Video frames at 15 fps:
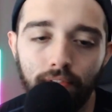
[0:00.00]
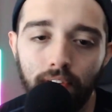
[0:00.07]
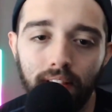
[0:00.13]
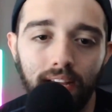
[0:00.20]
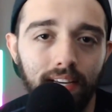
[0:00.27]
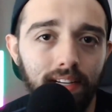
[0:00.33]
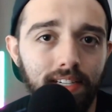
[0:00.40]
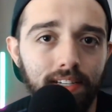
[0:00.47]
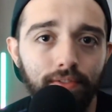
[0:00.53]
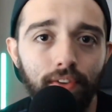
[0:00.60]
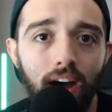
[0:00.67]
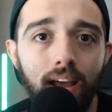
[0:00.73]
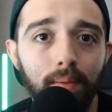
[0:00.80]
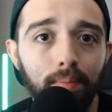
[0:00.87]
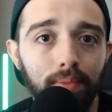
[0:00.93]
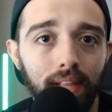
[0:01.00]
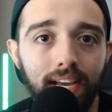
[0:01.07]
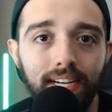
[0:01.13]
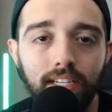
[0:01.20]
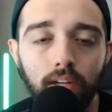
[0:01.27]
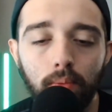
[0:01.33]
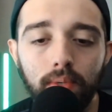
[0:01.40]
like a Divine
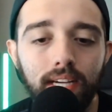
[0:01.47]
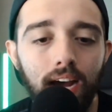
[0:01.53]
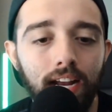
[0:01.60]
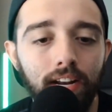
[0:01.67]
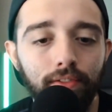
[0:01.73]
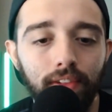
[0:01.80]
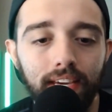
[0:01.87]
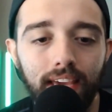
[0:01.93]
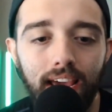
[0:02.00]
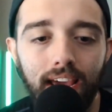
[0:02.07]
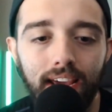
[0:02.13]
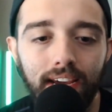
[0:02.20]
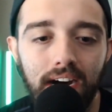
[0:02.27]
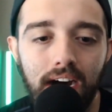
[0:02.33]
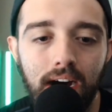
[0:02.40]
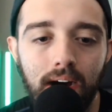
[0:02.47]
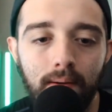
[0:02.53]
Blades, almost kind of like a